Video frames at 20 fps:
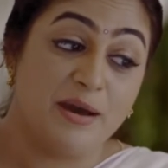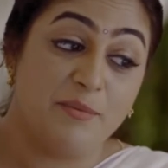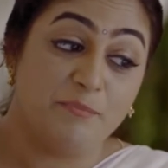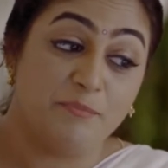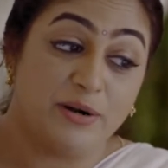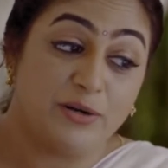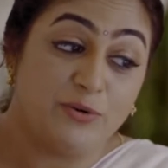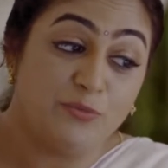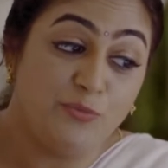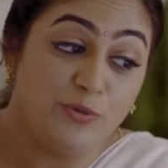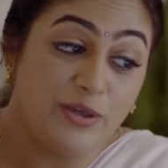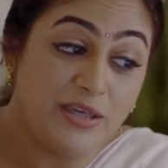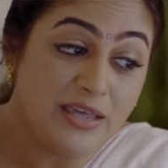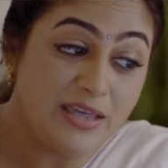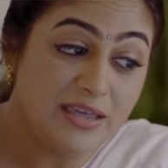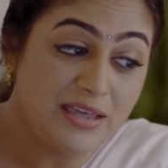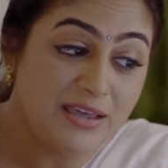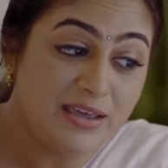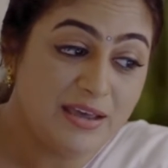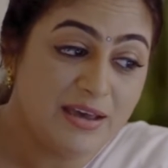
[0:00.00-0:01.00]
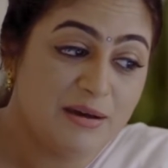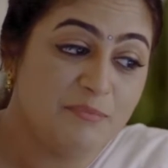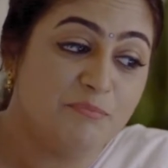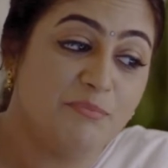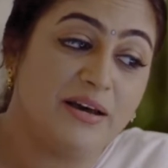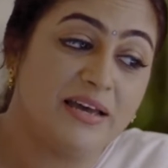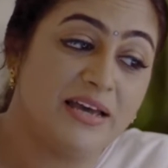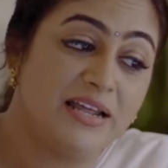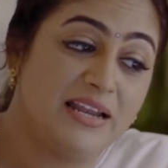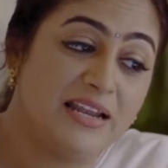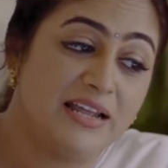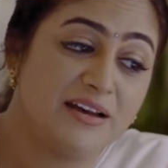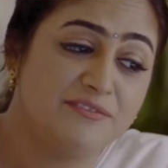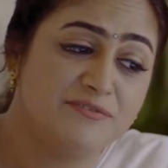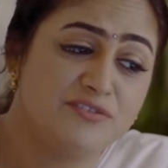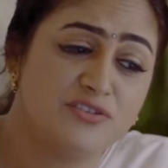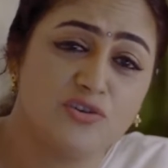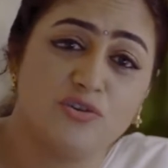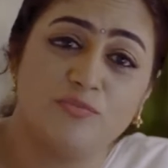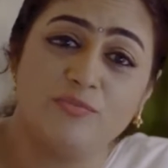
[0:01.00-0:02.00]
But we, by a
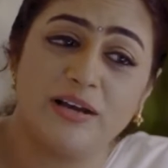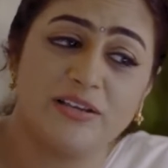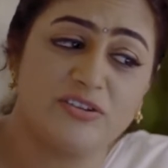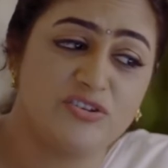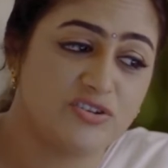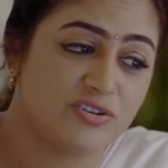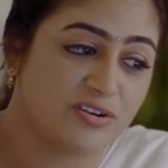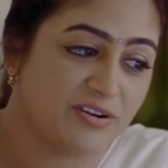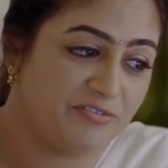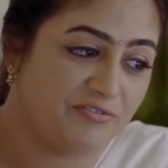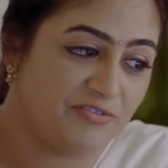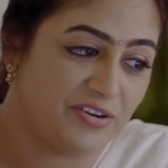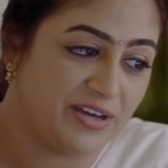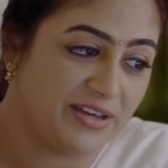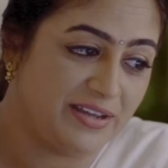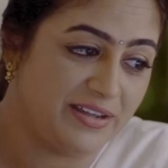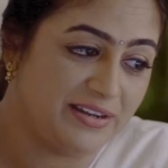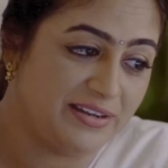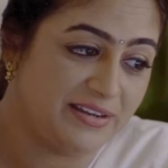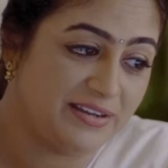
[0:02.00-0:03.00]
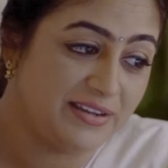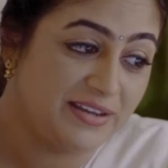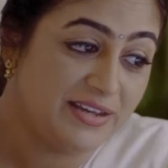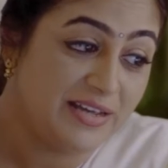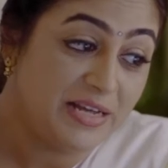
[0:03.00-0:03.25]
love so much refined